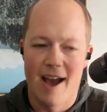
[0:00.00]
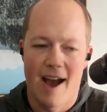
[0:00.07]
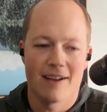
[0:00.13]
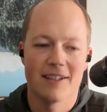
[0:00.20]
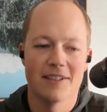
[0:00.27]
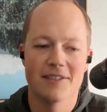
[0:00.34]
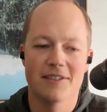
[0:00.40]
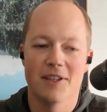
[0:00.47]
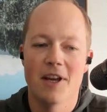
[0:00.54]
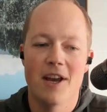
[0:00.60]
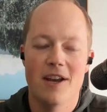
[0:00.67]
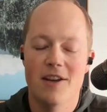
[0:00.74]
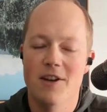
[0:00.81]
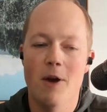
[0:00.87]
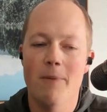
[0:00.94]
Yeah, because
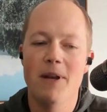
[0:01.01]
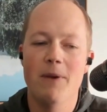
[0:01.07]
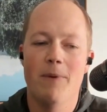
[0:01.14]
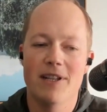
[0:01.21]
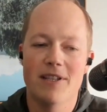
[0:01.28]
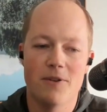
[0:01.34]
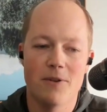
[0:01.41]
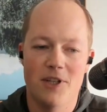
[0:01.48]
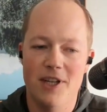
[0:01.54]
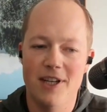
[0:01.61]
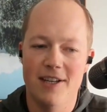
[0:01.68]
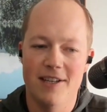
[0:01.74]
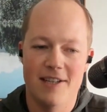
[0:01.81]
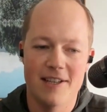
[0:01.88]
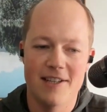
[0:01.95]
nobody wants to
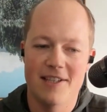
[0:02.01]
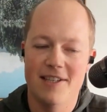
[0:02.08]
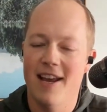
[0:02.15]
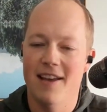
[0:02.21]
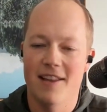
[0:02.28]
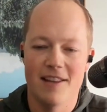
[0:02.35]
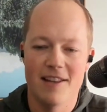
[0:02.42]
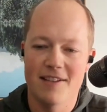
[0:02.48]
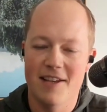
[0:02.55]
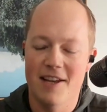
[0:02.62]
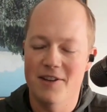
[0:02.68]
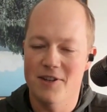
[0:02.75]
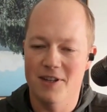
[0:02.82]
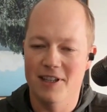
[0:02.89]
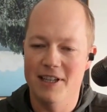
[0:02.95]
escheat it to the state, and
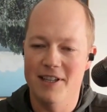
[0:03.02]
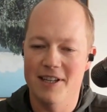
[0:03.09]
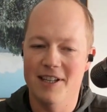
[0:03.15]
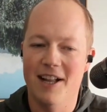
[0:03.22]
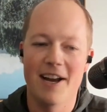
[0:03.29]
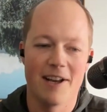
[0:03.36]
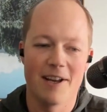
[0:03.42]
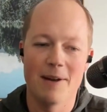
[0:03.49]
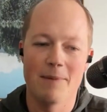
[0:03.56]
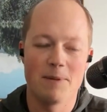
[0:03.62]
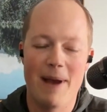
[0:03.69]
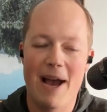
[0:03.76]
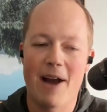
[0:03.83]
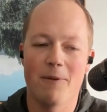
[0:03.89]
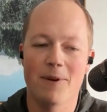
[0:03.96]
essentially the client comes
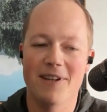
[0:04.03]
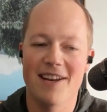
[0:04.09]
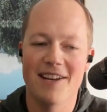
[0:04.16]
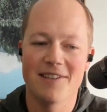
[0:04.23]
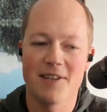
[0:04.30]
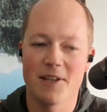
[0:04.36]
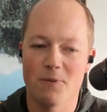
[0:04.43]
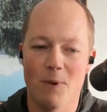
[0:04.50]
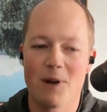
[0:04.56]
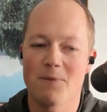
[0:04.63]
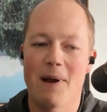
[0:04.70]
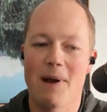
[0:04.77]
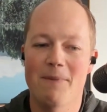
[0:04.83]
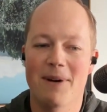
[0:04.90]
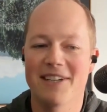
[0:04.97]
back one day and says,
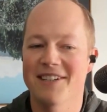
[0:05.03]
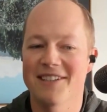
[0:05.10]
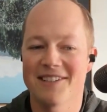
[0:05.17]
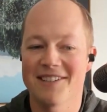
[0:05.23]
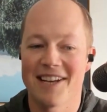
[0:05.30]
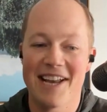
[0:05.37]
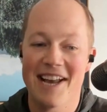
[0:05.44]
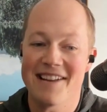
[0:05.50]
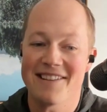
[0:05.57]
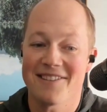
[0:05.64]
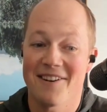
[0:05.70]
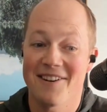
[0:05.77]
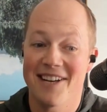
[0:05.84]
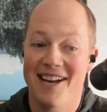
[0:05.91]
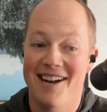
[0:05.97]
"Where's my money?" And it's like, it's
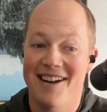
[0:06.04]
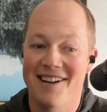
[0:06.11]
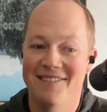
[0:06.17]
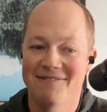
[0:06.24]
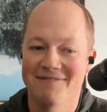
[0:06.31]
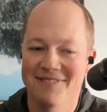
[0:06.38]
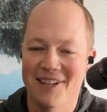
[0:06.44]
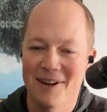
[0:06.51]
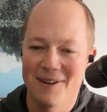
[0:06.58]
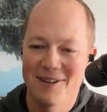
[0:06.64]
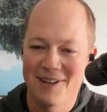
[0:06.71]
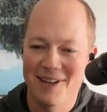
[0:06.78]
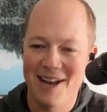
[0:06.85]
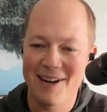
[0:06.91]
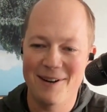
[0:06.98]
already gone.
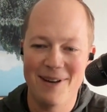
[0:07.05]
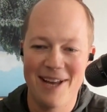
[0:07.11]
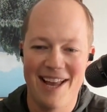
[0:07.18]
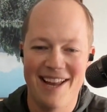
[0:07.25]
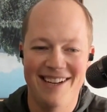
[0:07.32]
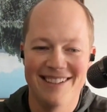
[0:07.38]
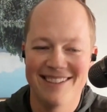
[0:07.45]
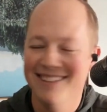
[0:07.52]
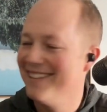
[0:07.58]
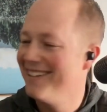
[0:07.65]
Got to go get it.